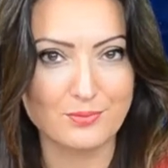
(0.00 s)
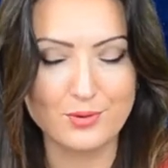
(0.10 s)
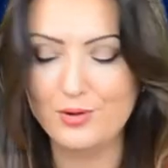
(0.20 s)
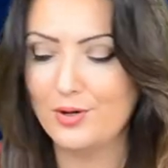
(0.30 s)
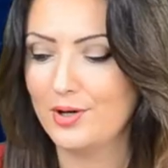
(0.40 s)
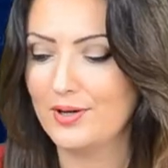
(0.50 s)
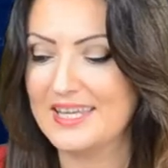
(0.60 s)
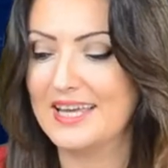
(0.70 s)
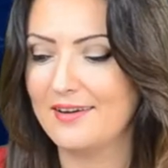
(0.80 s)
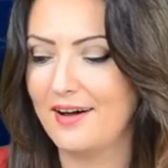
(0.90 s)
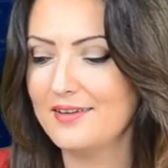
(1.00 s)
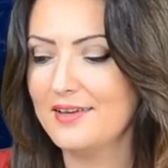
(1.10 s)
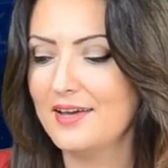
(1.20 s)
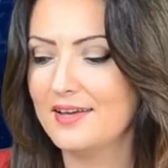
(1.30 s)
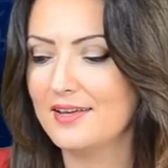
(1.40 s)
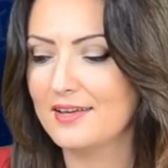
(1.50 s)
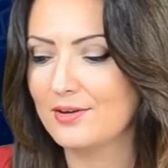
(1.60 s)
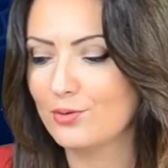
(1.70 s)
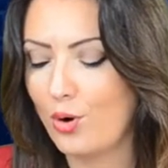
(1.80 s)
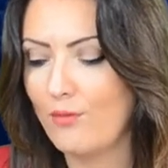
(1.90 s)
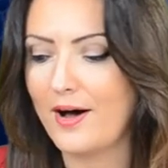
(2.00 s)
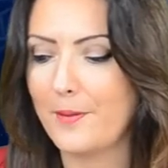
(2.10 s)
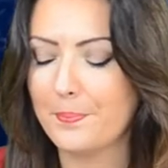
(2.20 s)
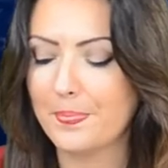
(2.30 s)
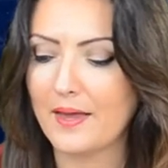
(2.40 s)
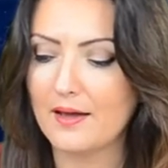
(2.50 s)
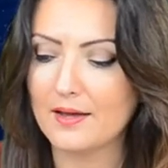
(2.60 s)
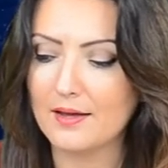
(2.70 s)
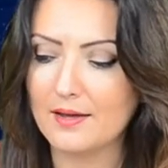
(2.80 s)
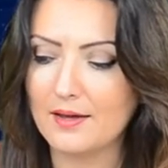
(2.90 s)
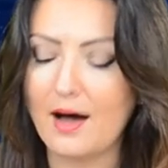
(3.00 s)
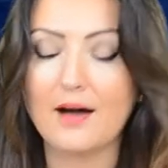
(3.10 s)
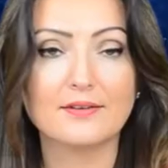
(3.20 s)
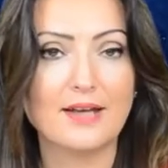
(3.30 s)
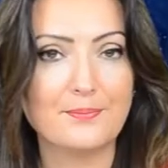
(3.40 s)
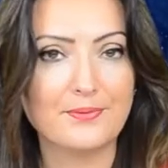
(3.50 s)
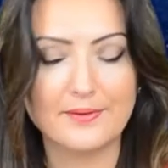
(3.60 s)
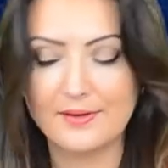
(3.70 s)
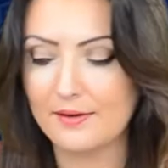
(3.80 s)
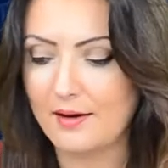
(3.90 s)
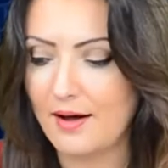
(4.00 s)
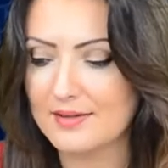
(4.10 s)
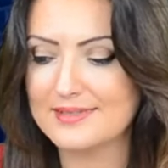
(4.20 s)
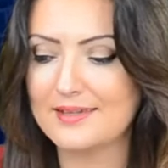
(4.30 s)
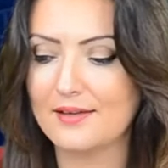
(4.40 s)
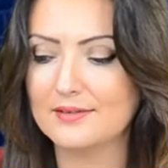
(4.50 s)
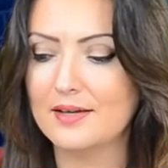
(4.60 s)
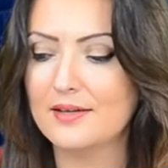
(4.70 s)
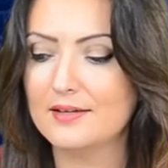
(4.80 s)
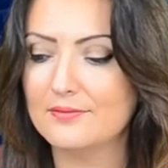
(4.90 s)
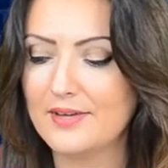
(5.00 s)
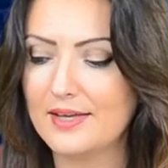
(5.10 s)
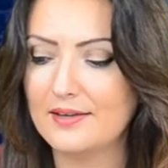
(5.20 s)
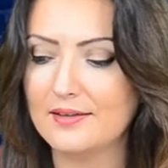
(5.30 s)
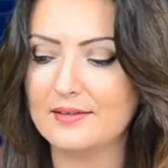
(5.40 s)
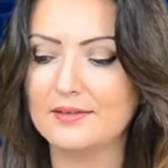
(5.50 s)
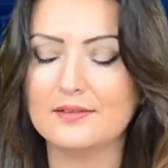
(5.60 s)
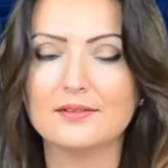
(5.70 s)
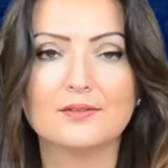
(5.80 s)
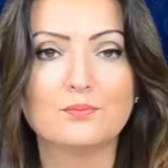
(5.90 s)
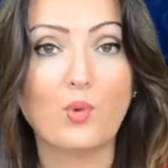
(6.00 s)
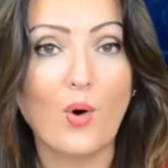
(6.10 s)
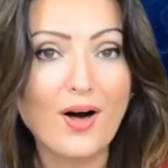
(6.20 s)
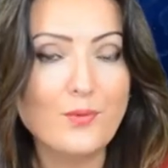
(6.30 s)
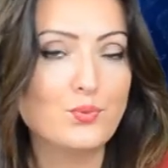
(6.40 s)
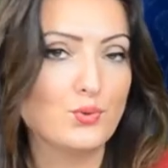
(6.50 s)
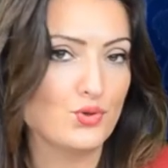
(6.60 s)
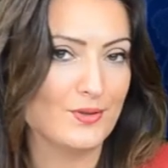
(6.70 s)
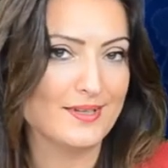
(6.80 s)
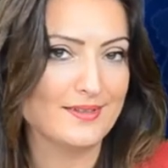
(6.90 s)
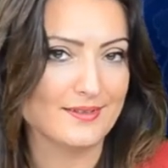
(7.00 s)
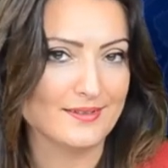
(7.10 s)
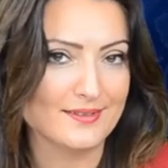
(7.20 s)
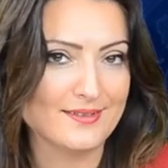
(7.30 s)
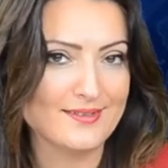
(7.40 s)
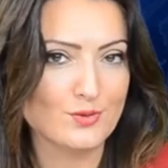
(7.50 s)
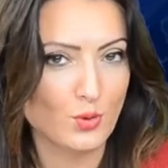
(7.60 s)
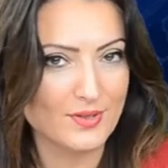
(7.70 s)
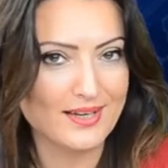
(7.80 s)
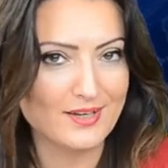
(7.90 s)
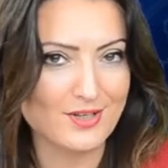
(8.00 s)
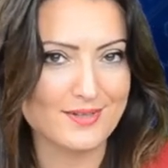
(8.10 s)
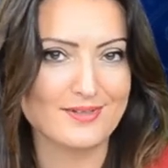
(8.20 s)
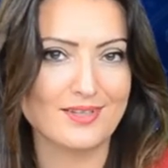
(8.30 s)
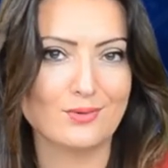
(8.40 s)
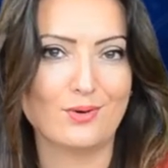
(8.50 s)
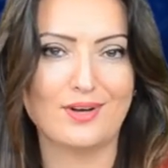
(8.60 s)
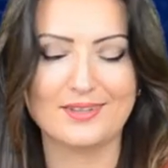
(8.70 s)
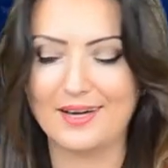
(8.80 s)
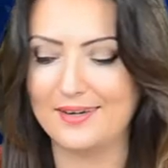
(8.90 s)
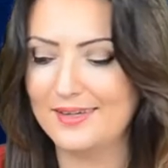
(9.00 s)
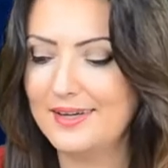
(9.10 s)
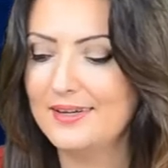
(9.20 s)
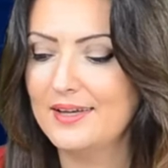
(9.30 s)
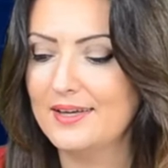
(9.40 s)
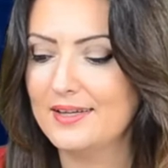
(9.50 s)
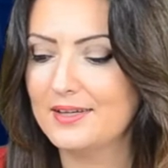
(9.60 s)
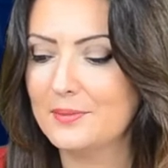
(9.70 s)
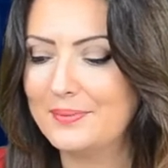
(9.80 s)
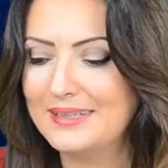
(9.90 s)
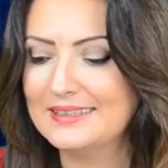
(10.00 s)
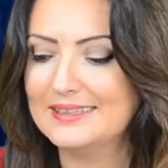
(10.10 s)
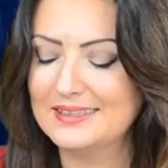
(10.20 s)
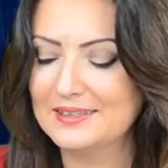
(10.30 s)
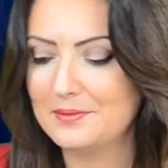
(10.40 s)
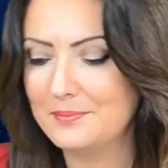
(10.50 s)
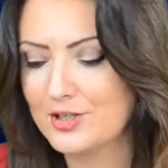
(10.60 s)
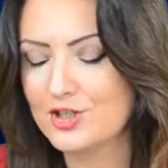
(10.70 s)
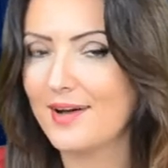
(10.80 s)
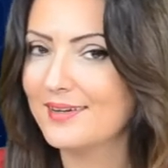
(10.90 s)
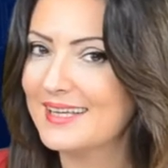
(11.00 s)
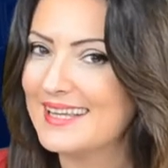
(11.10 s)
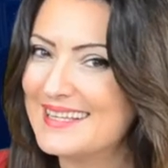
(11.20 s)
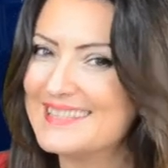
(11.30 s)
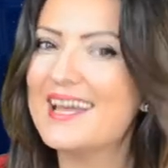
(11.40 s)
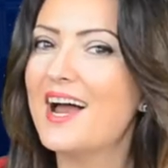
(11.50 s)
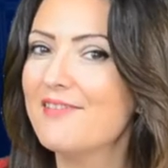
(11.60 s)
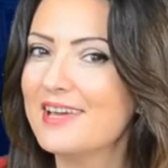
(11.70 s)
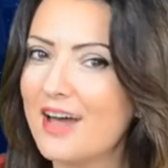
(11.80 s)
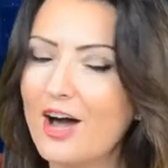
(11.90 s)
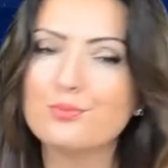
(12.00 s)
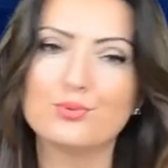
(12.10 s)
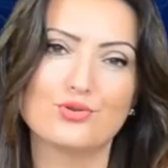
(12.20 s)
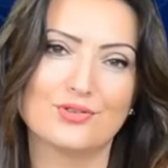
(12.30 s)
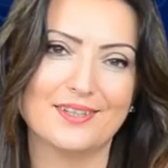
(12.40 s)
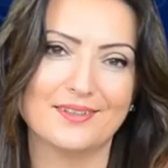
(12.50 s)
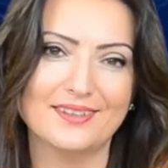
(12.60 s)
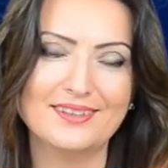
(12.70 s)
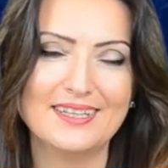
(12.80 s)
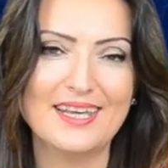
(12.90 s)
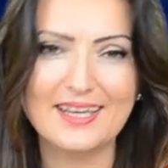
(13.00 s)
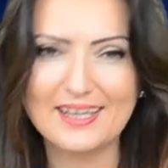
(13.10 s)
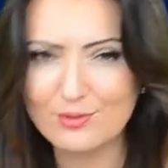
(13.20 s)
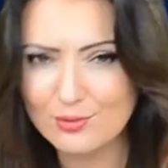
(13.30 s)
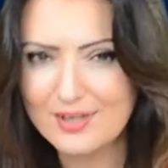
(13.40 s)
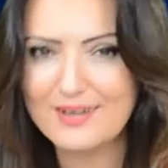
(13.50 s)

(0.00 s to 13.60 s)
Gemini and Sagittarius are going to be getting effects from the new moon. Straight after the new moon, Mars and Venus is going to enter Aries, and there are rapid energies supporting initiatives.